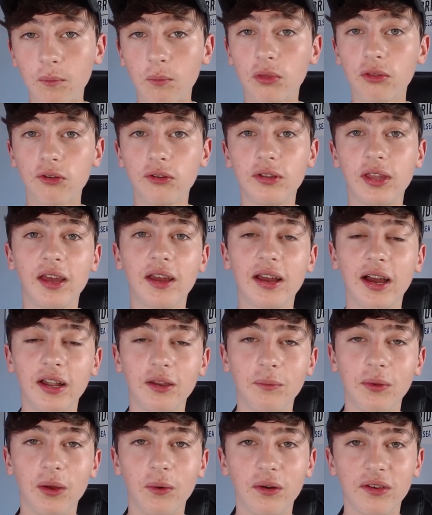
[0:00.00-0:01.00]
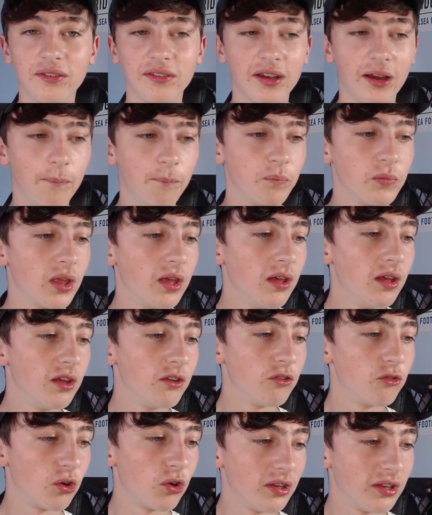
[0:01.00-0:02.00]
through the academy at West Ham,
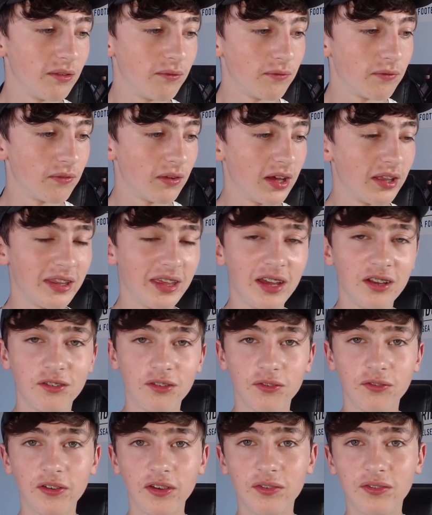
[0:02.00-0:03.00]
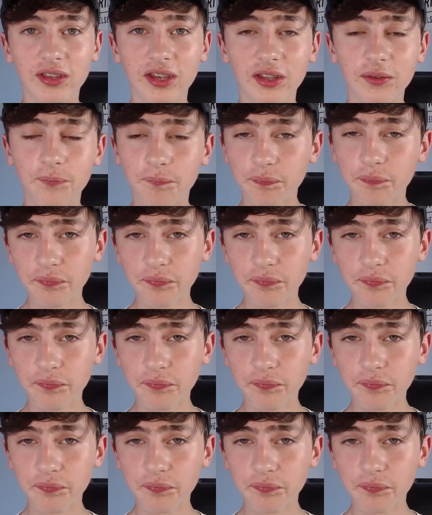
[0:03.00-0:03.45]
joined him at the age of 15,